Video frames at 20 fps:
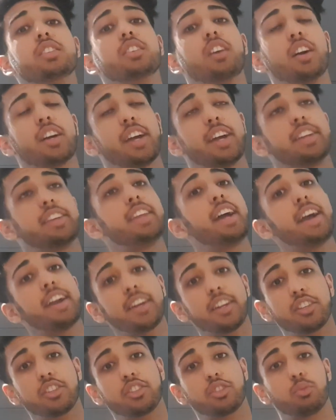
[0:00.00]
Okay,
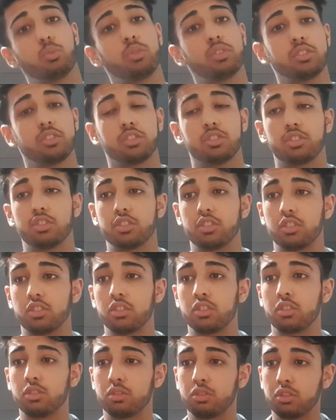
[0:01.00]
next, once
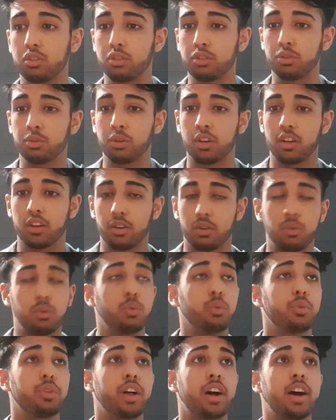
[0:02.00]
you do
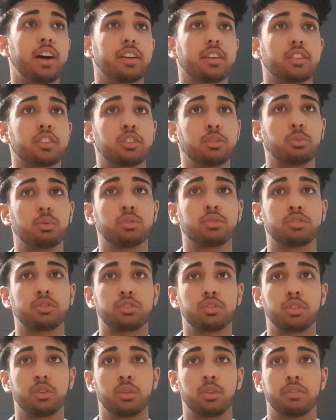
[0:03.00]
all that, you want
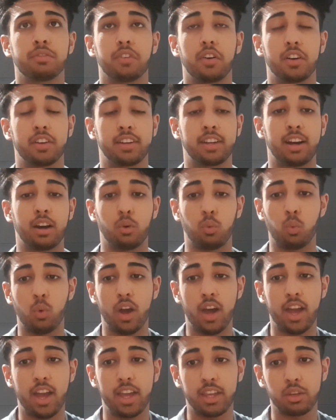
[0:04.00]
to find out
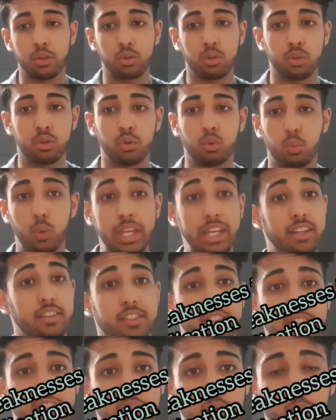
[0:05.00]
where your
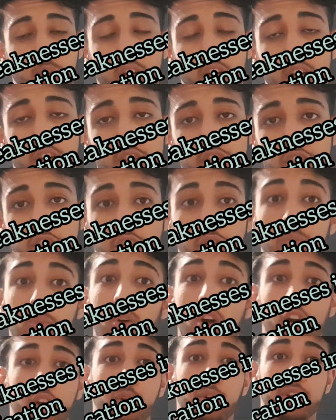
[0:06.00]
weaknesses were so you can
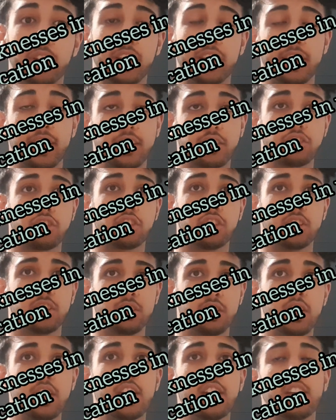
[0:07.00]
work on it next year.
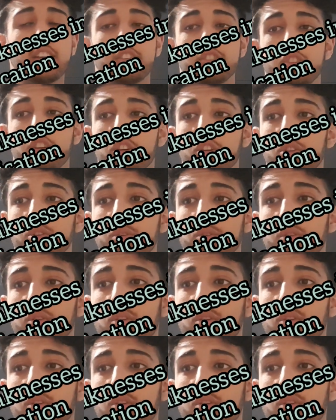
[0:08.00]
So